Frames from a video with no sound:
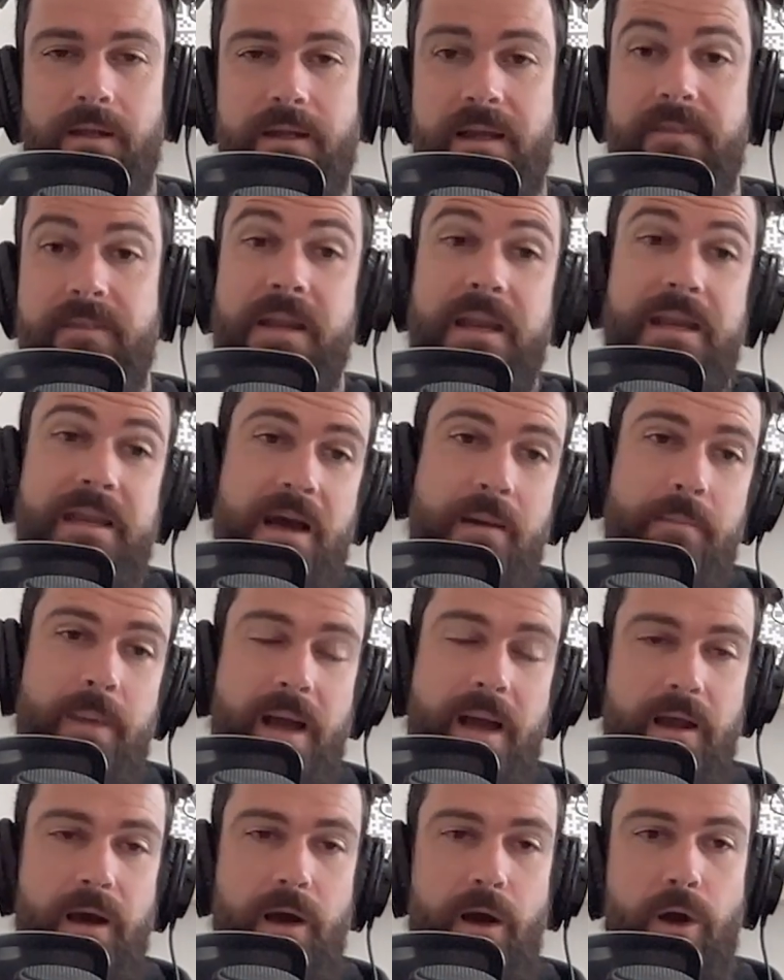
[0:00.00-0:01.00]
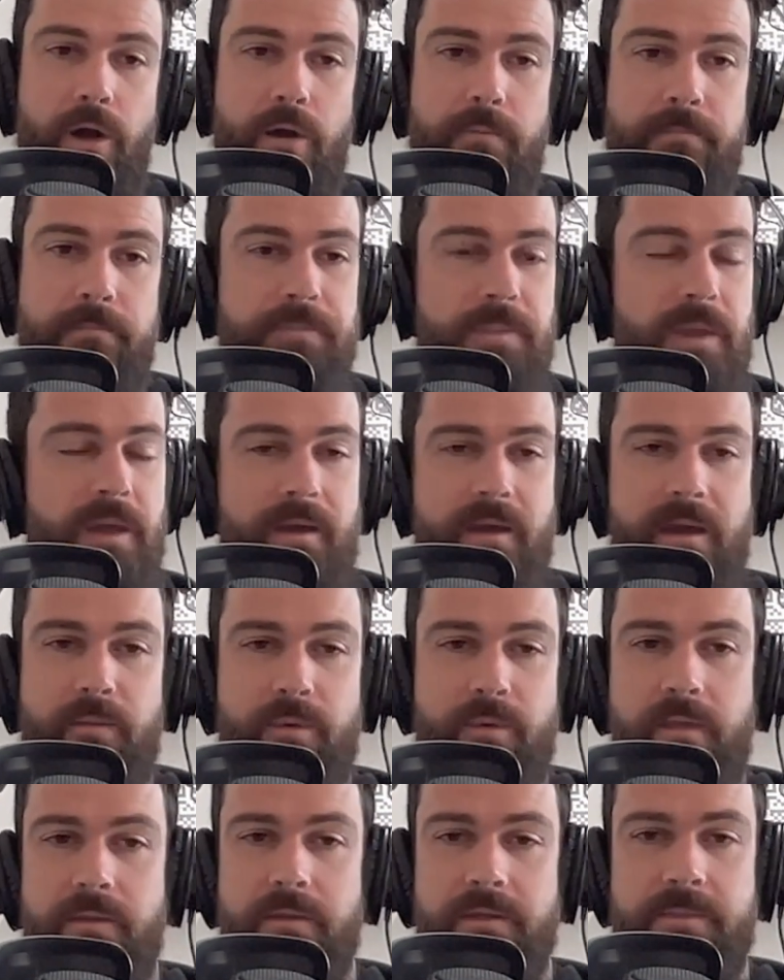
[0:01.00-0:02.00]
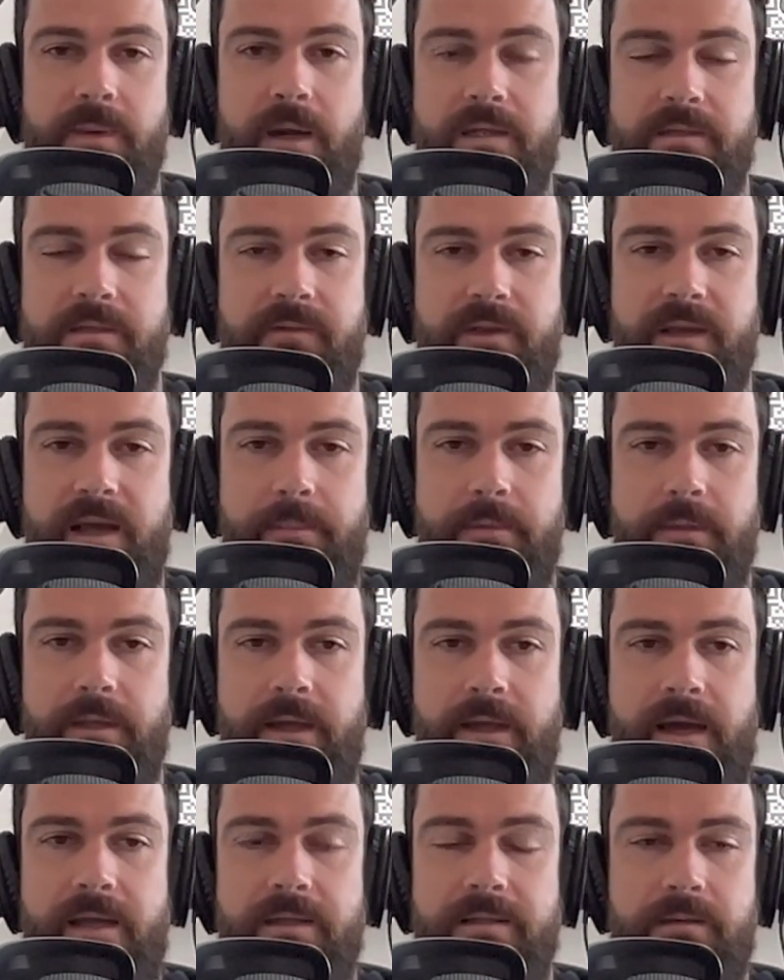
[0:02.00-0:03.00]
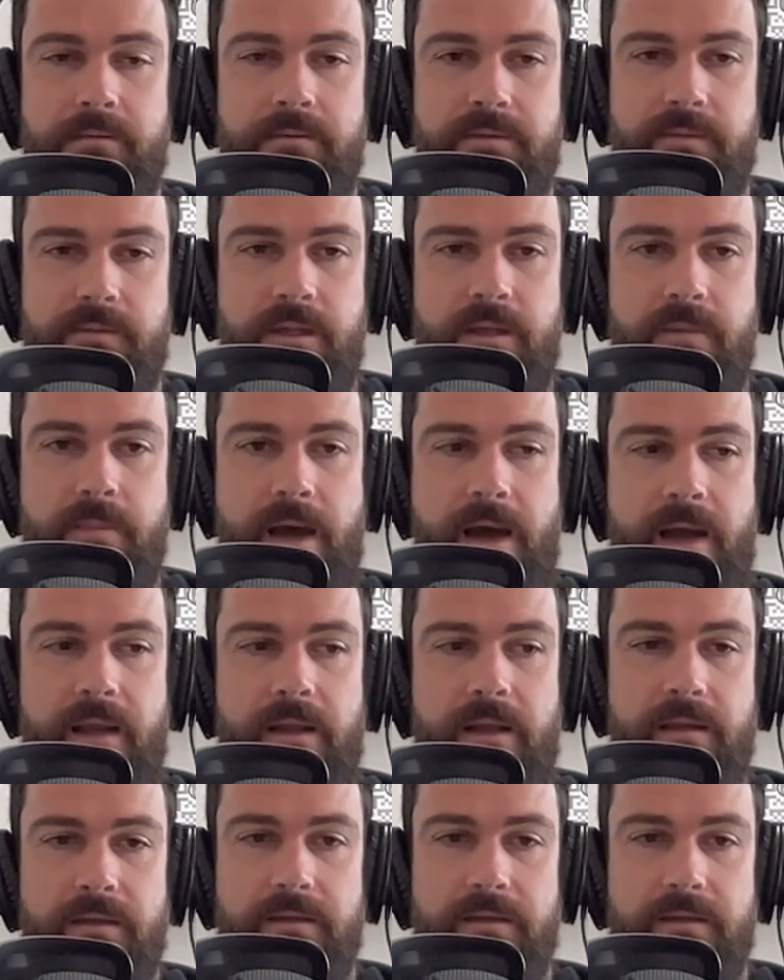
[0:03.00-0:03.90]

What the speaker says: And then he'd come back home, and within the space of a couple of days, he was really bad again.